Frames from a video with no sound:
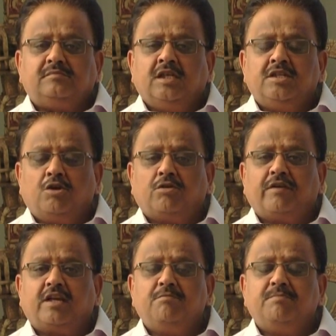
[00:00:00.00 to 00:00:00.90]
and a lot of
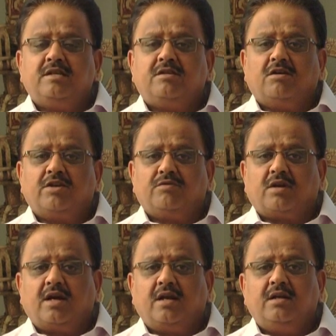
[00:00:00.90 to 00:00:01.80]
equipment on your
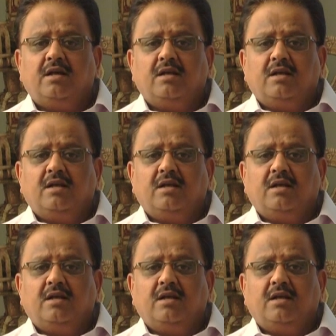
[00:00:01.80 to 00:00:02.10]
hand,